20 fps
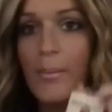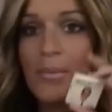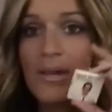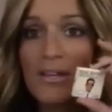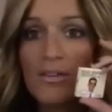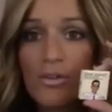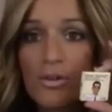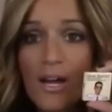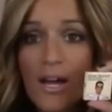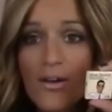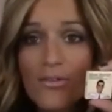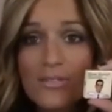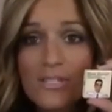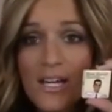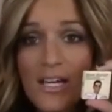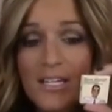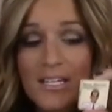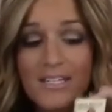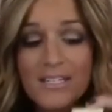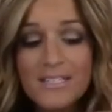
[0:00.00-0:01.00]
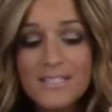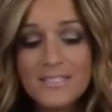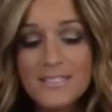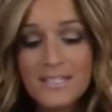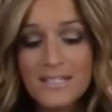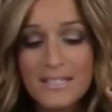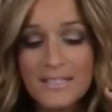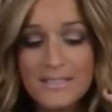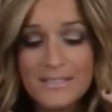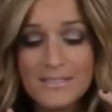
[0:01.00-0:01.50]
I mean, look how tiny this
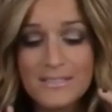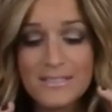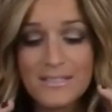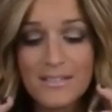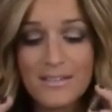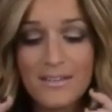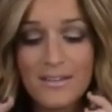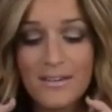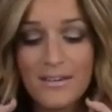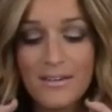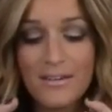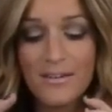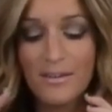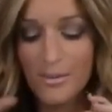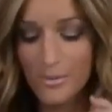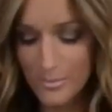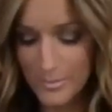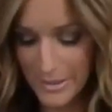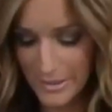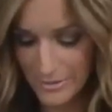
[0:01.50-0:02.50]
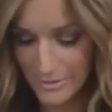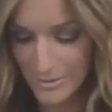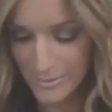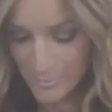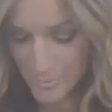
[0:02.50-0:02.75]
is. Oh my god,